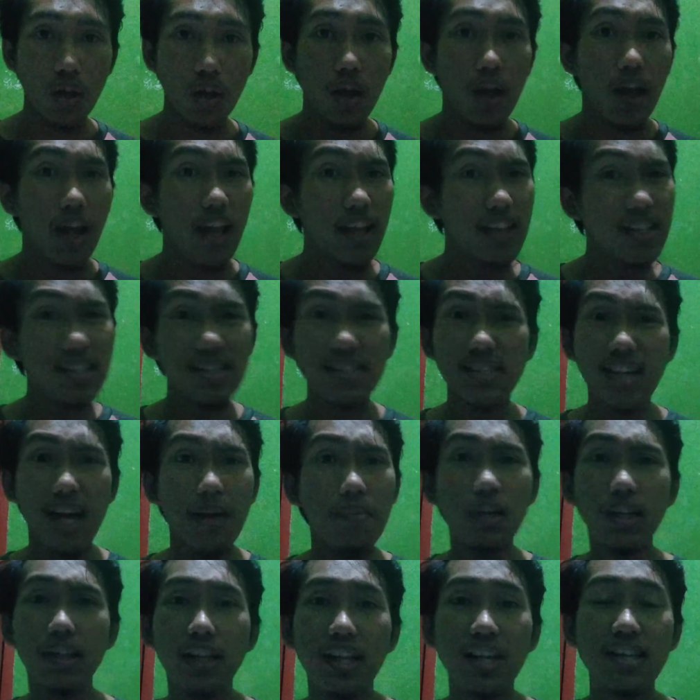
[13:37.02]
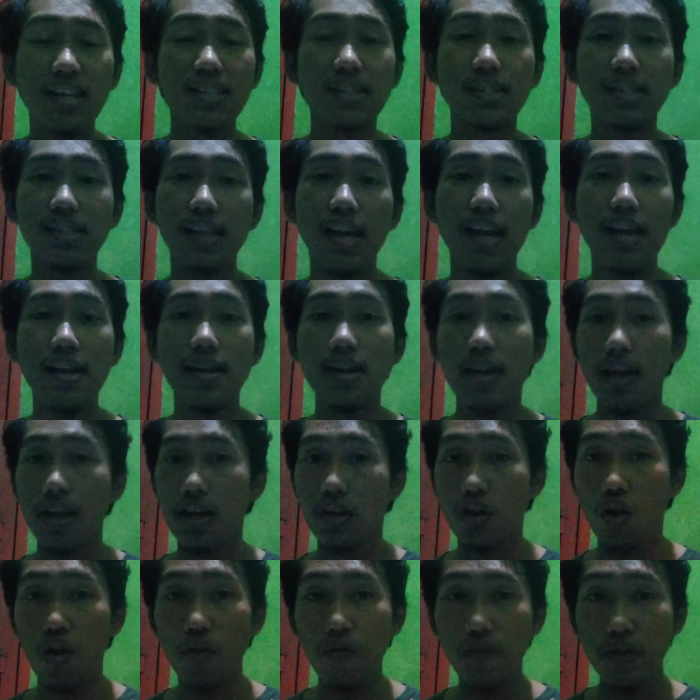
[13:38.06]
It is commonly seen in
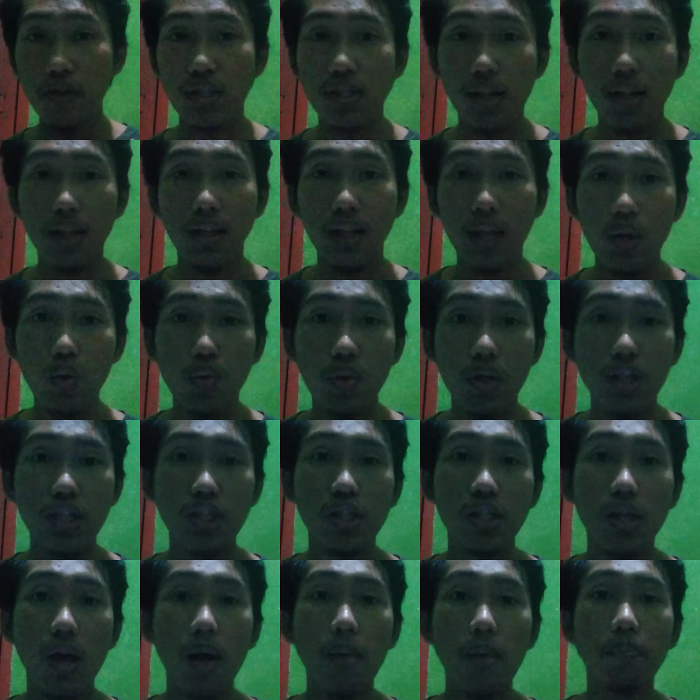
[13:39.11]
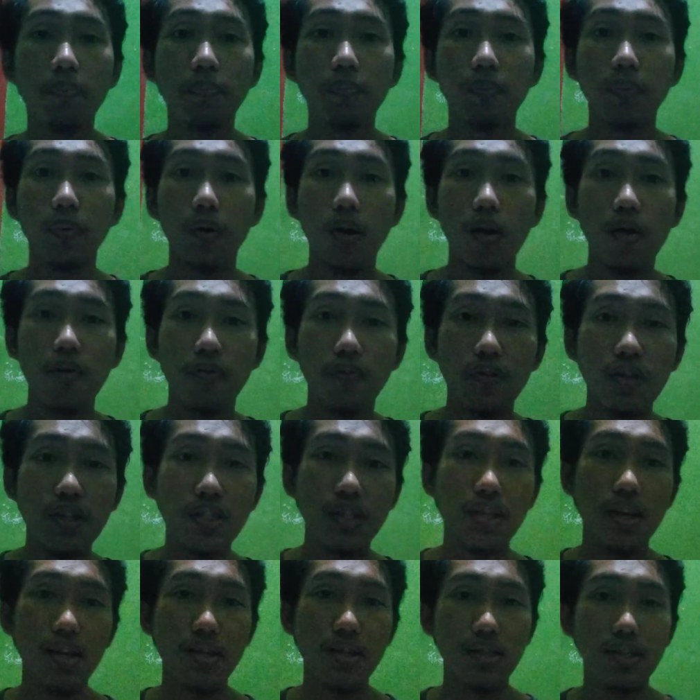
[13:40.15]
official language
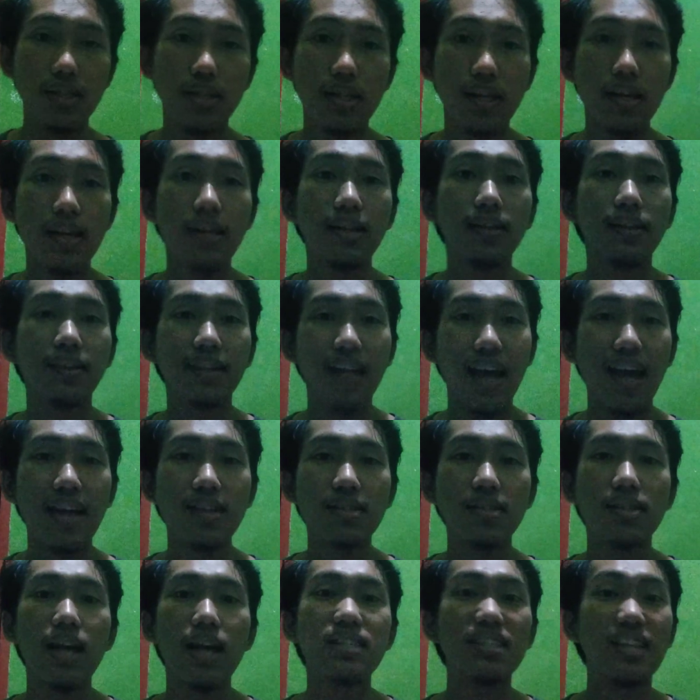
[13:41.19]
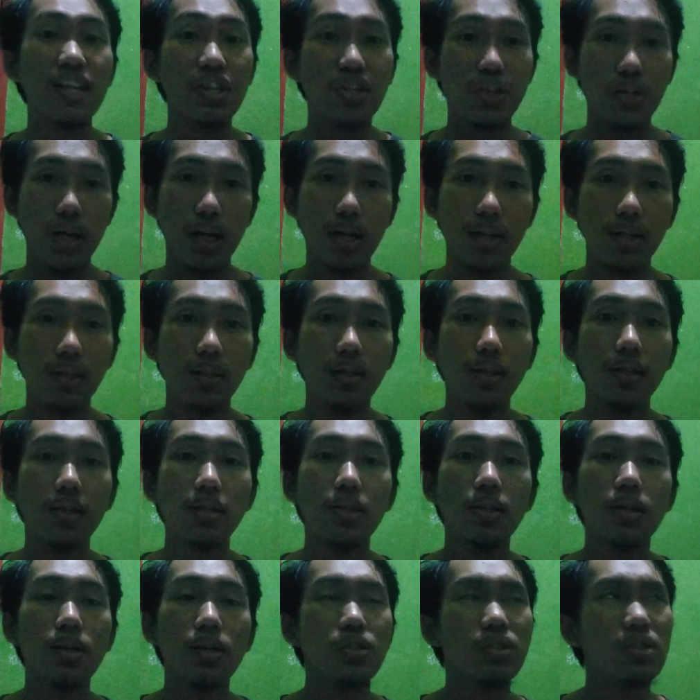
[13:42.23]
proficiency tests such
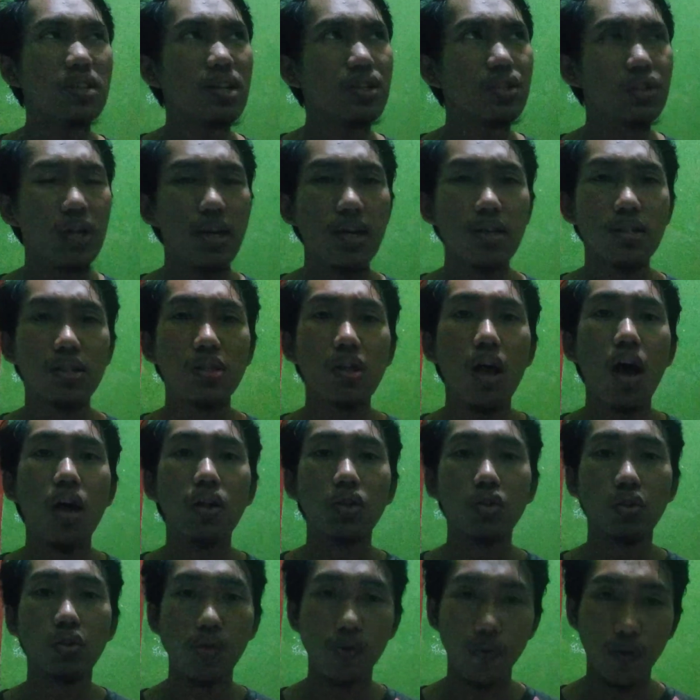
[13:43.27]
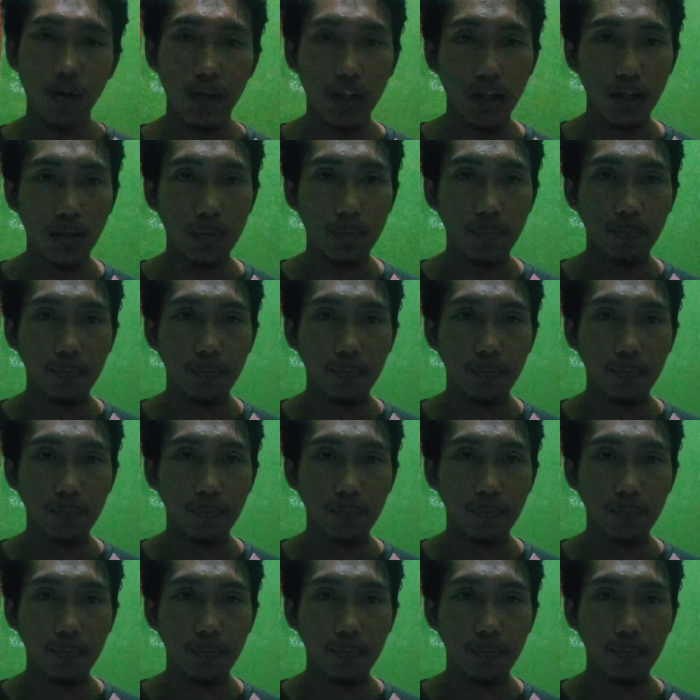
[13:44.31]
as TOEFL.